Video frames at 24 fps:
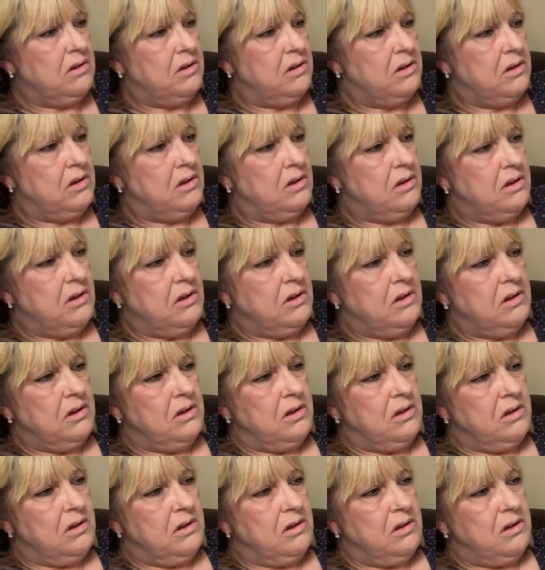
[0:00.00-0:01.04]

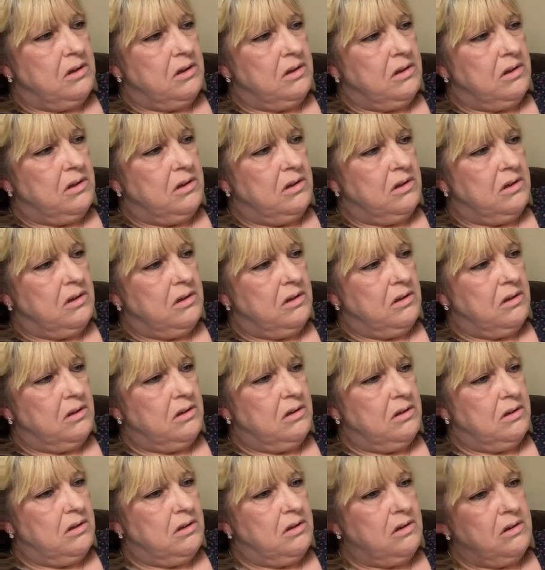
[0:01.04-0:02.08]

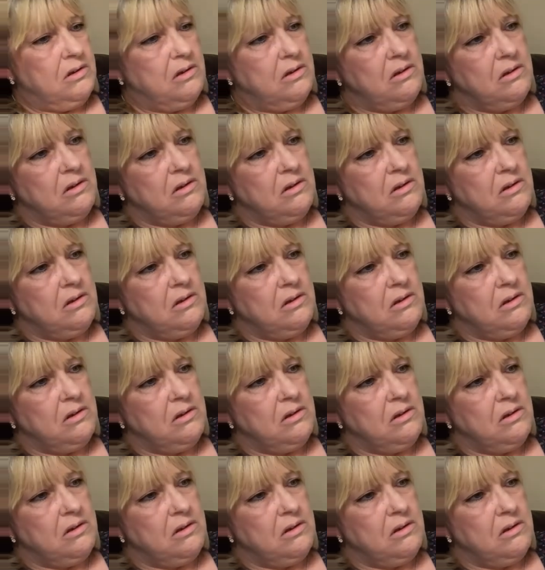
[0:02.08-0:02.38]
(silence)